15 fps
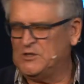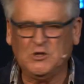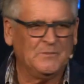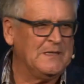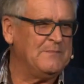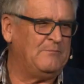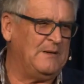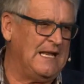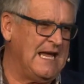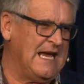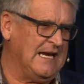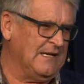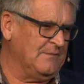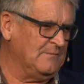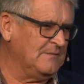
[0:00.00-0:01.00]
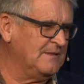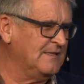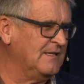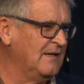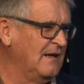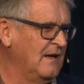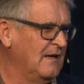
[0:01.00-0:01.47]
to be
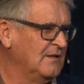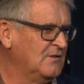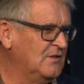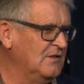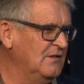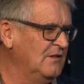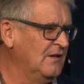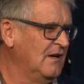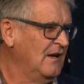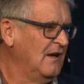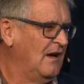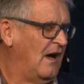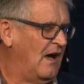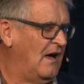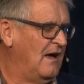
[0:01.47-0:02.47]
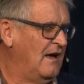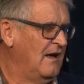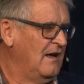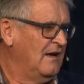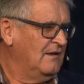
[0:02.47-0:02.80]
blamed, blamed